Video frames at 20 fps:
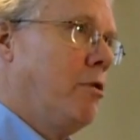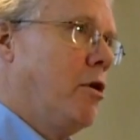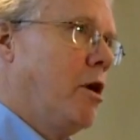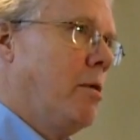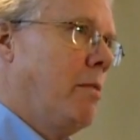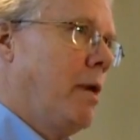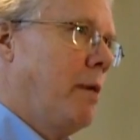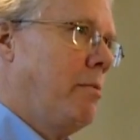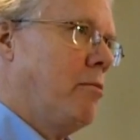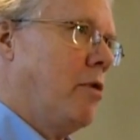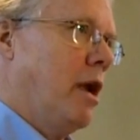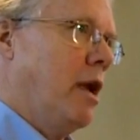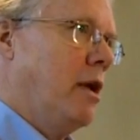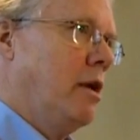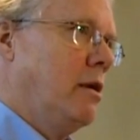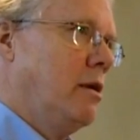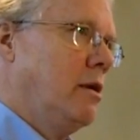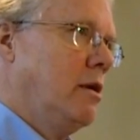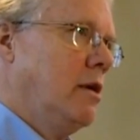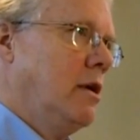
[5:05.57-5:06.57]
part of my
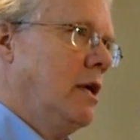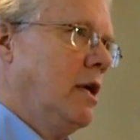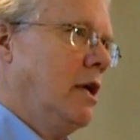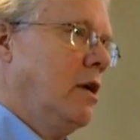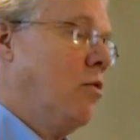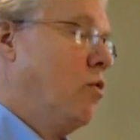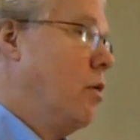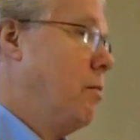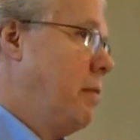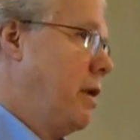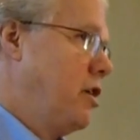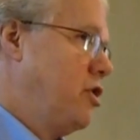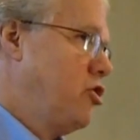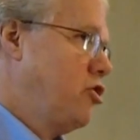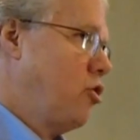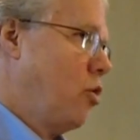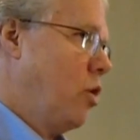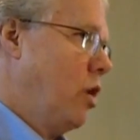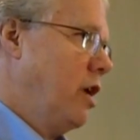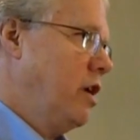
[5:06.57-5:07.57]
brain where my
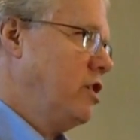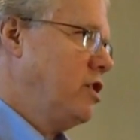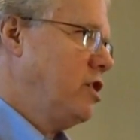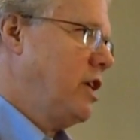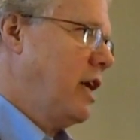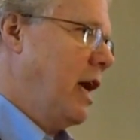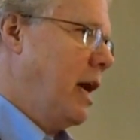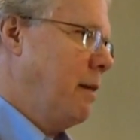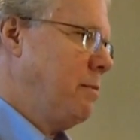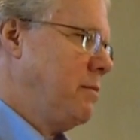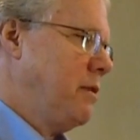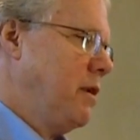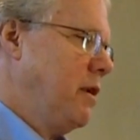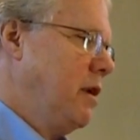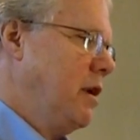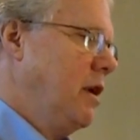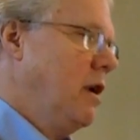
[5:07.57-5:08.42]
story is kept,